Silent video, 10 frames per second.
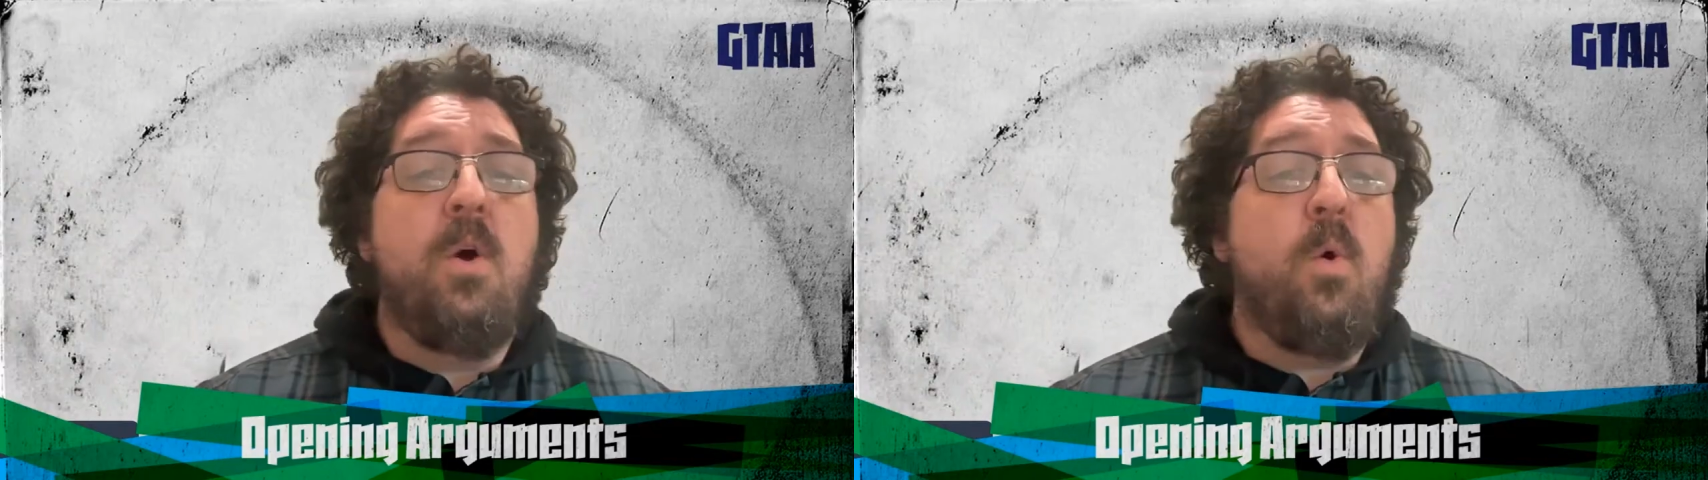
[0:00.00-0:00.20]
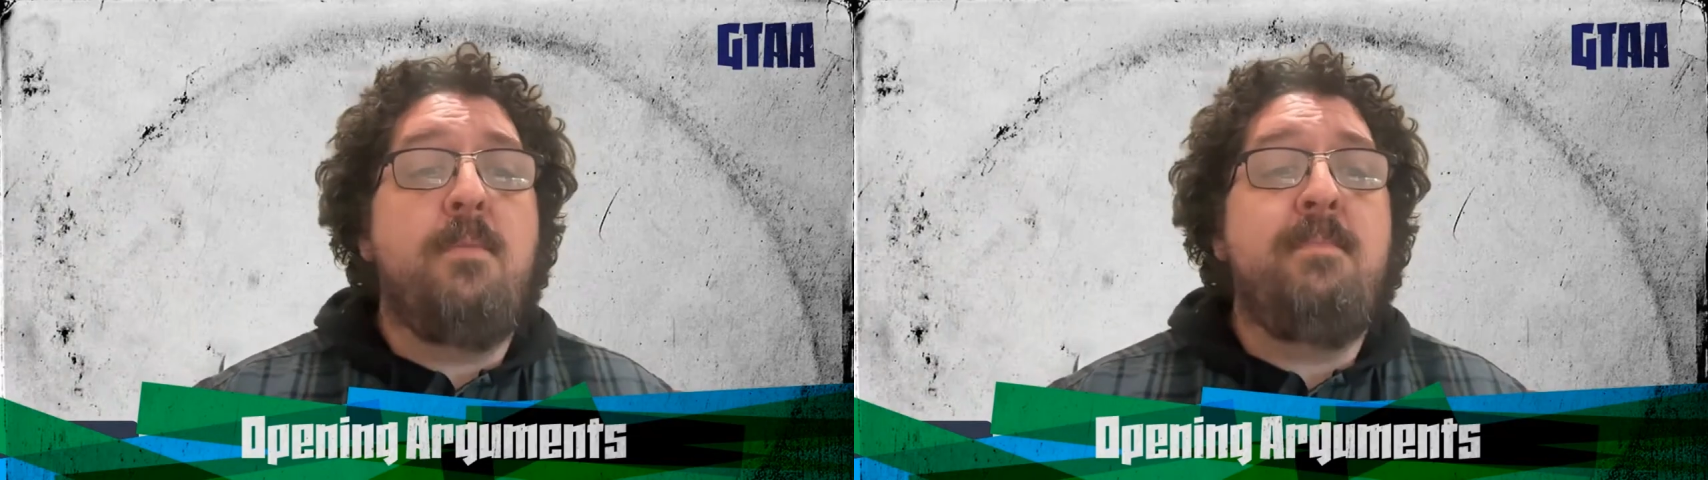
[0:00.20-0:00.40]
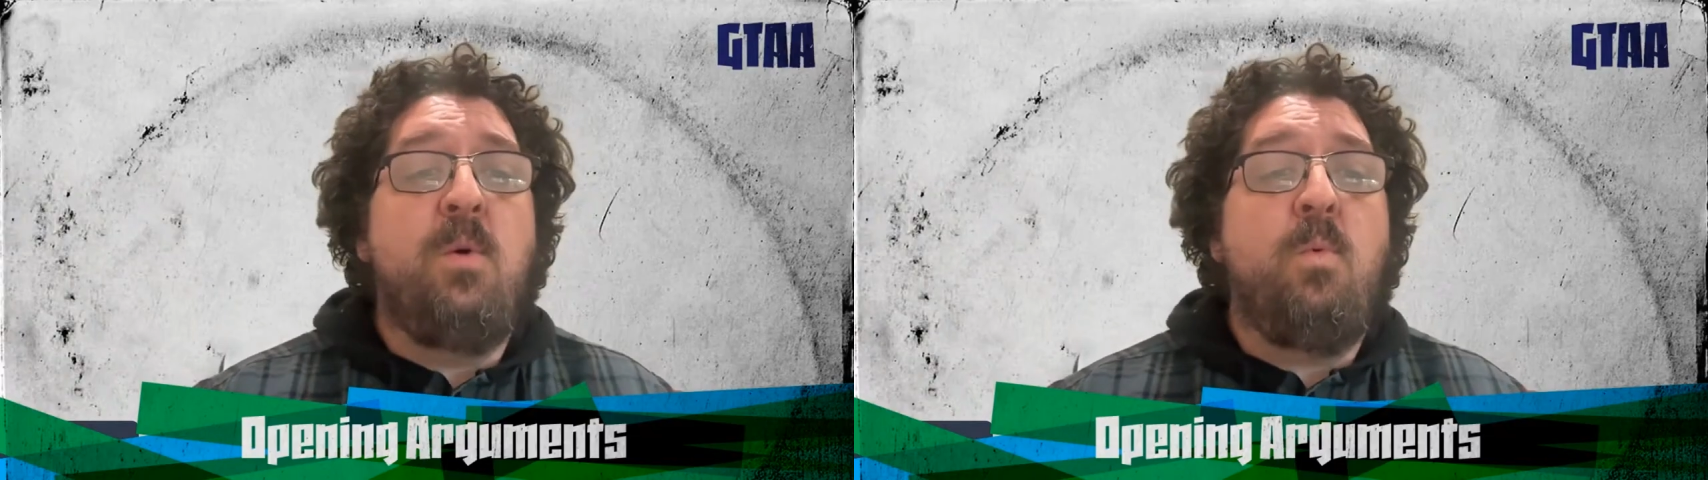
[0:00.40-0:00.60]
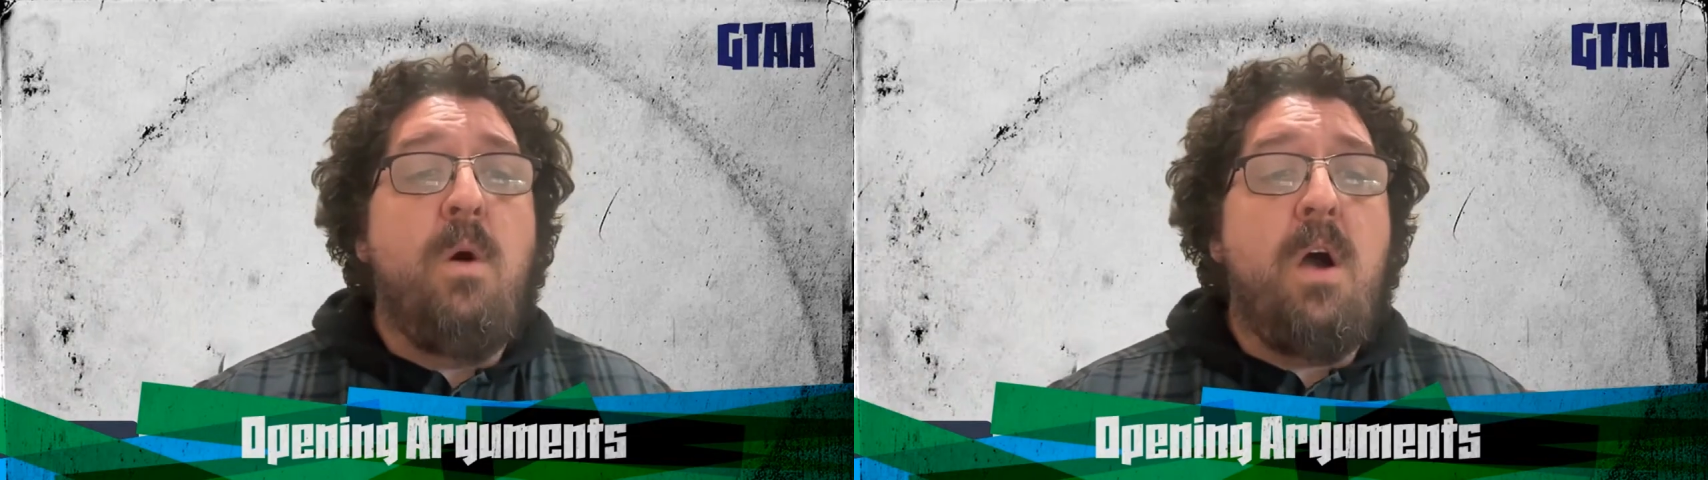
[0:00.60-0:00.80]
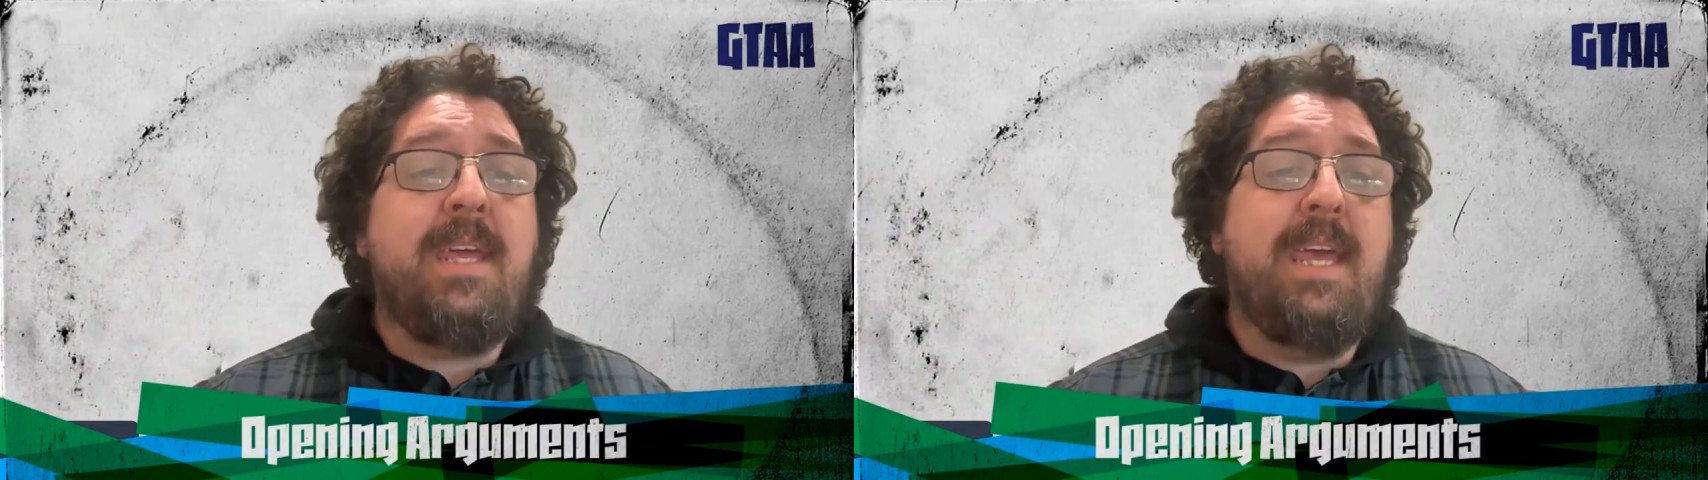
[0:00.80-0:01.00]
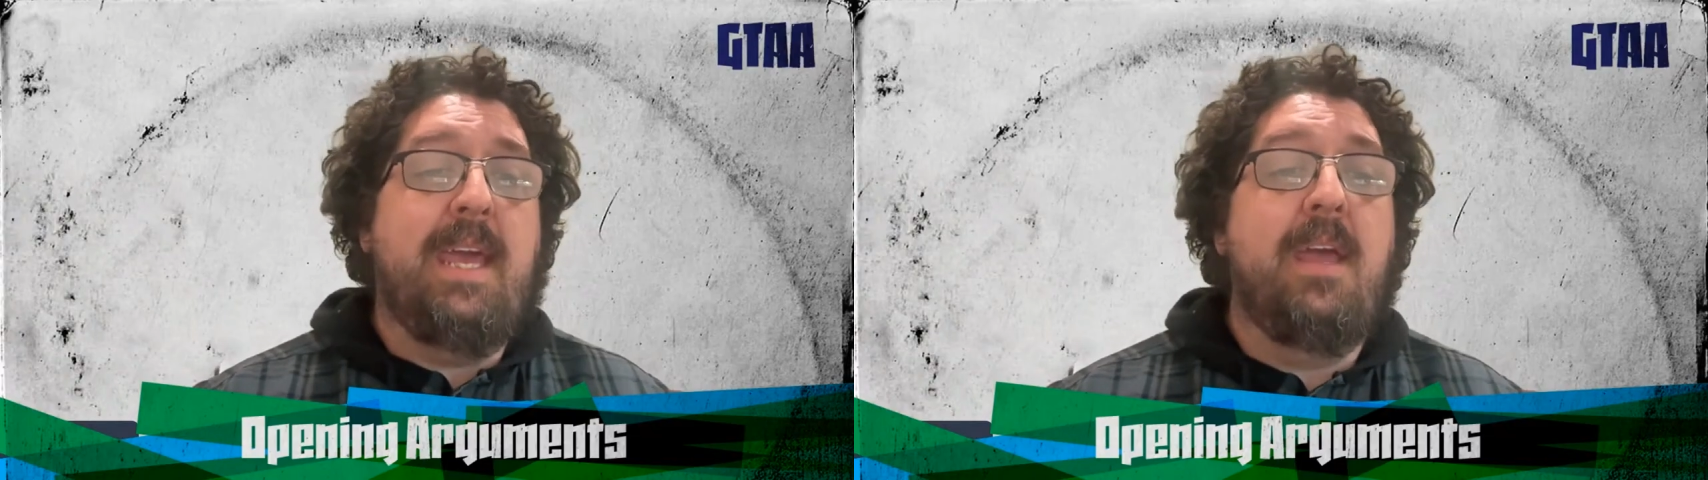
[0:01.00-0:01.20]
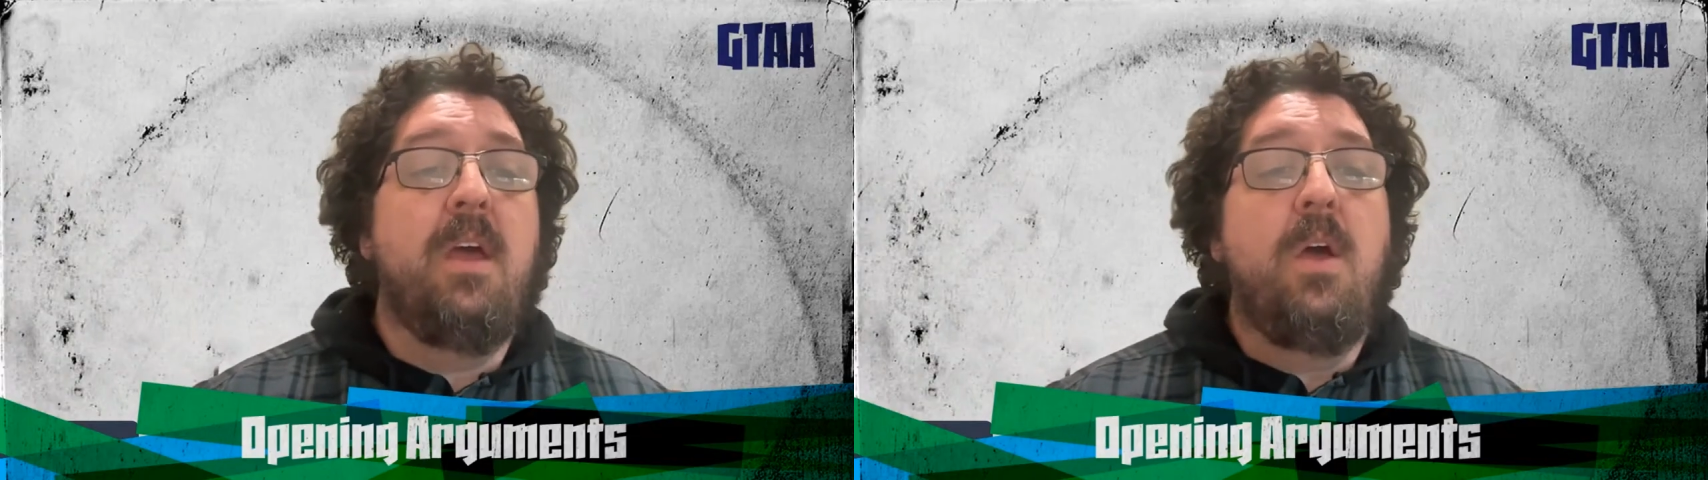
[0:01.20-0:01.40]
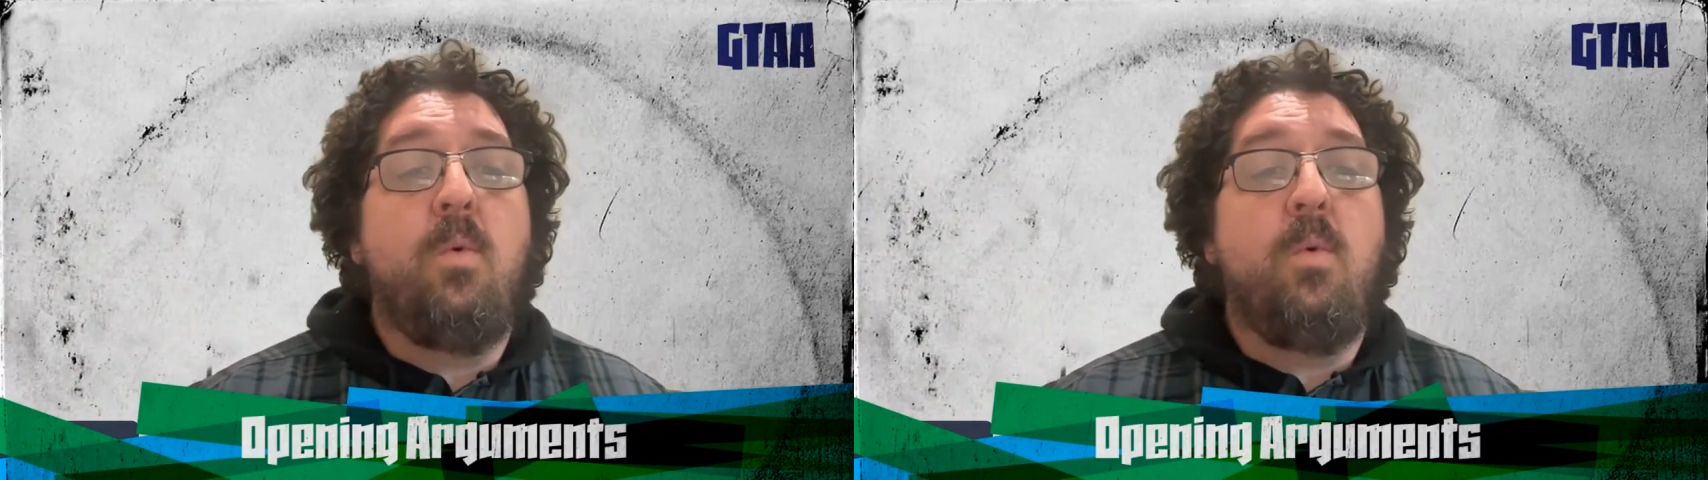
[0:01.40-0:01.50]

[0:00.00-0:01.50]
or Milwaukee,